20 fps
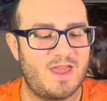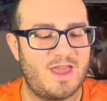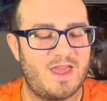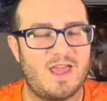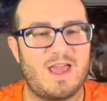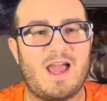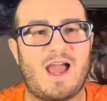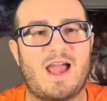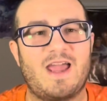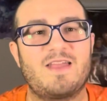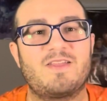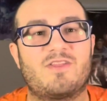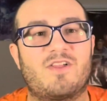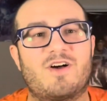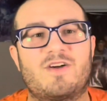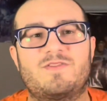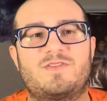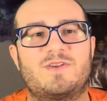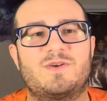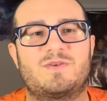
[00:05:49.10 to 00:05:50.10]
I
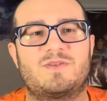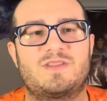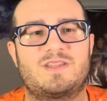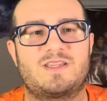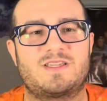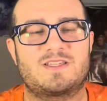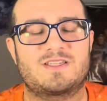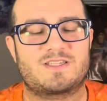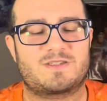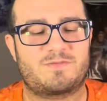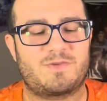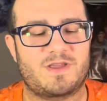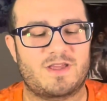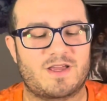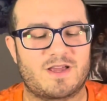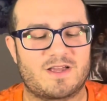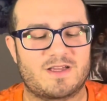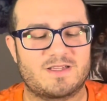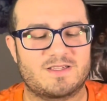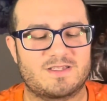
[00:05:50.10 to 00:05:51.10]
love doing these
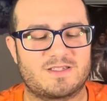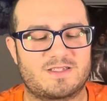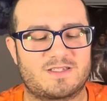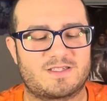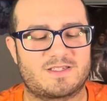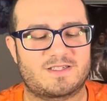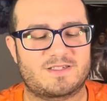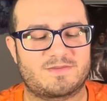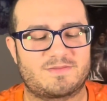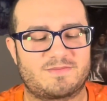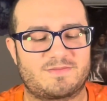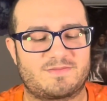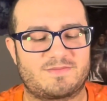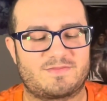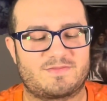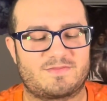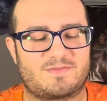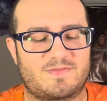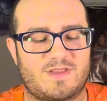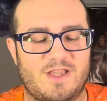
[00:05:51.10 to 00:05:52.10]
because
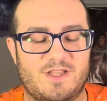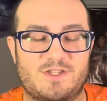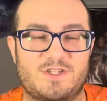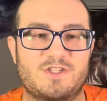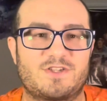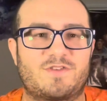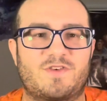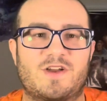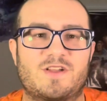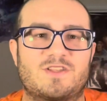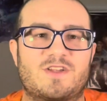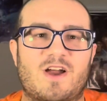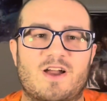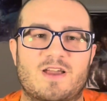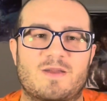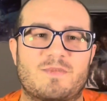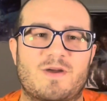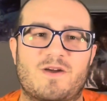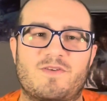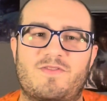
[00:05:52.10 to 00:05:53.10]
it's just fun talking
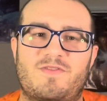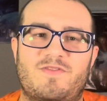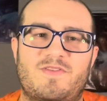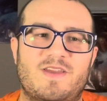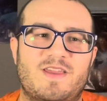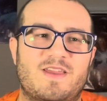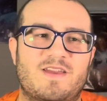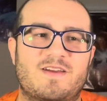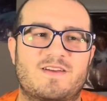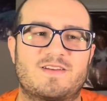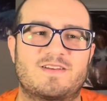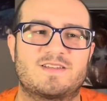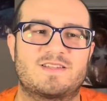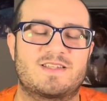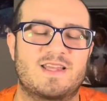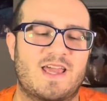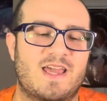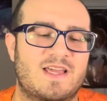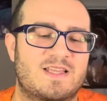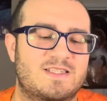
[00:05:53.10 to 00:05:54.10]
about figures
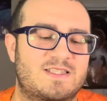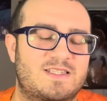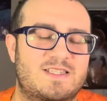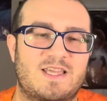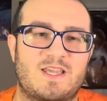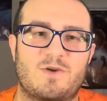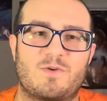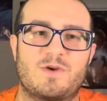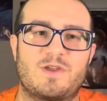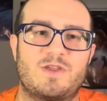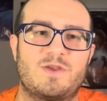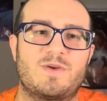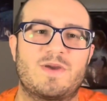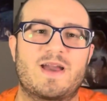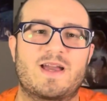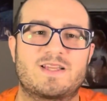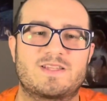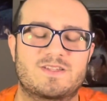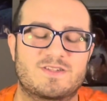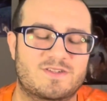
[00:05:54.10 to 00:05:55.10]
and seeing what you
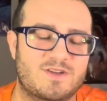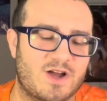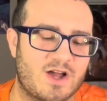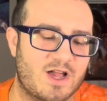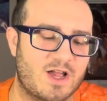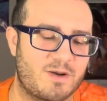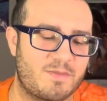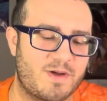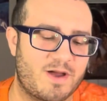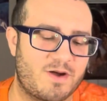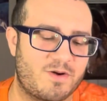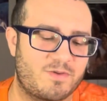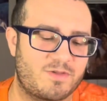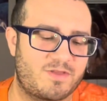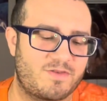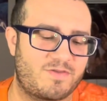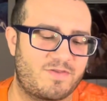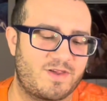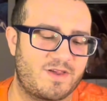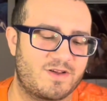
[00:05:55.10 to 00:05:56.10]
guys are talking about with the
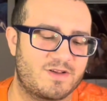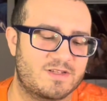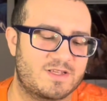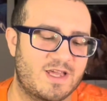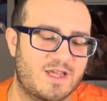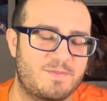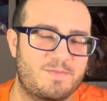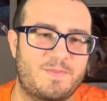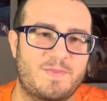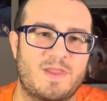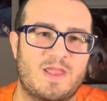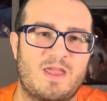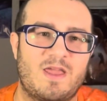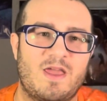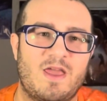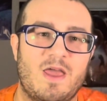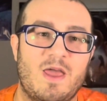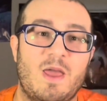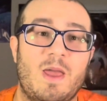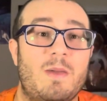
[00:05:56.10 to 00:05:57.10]
figures, and
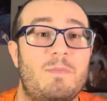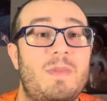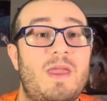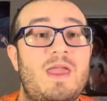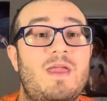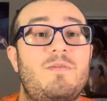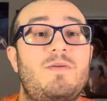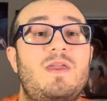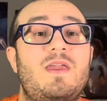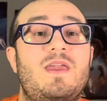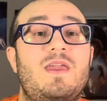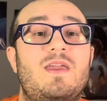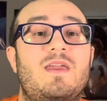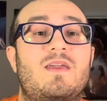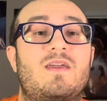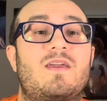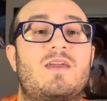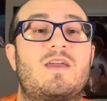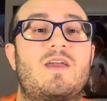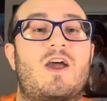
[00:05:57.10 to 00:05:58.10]
maybe
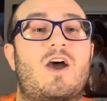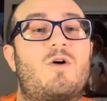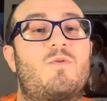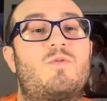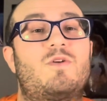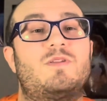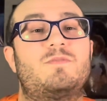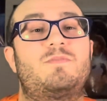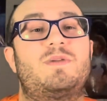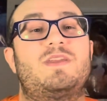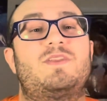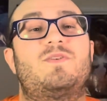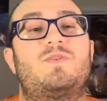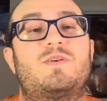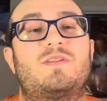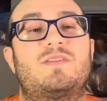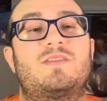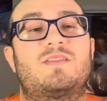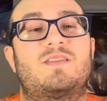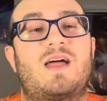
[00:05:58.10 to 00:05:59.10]
we'll be
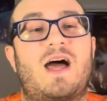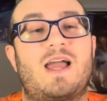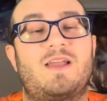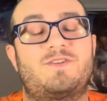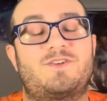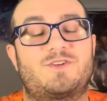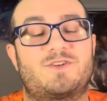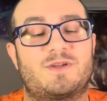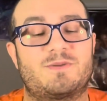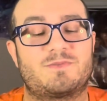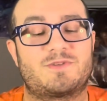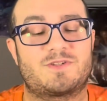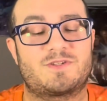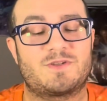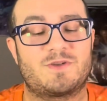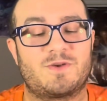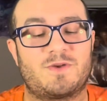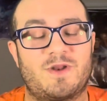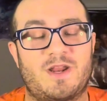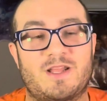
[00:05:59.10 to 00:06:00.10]
doing live streams
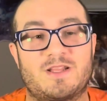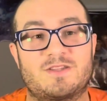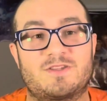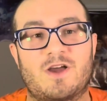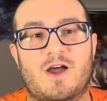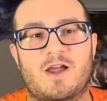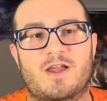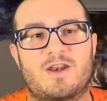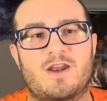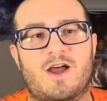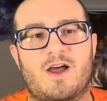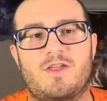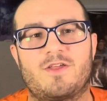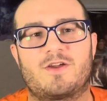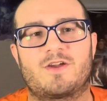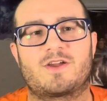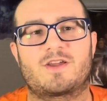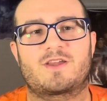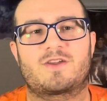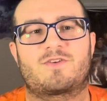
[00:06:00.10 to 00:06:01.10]
soon and talking to
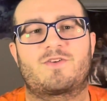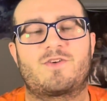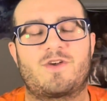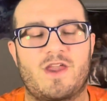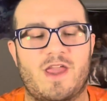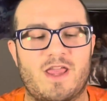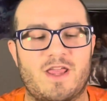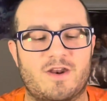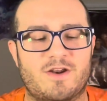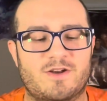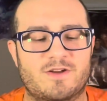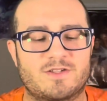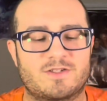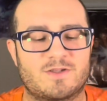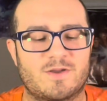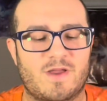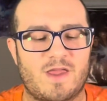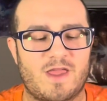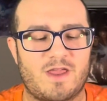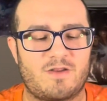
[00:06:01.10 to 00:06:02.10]
other creators
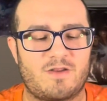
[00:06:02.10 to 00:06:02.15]
and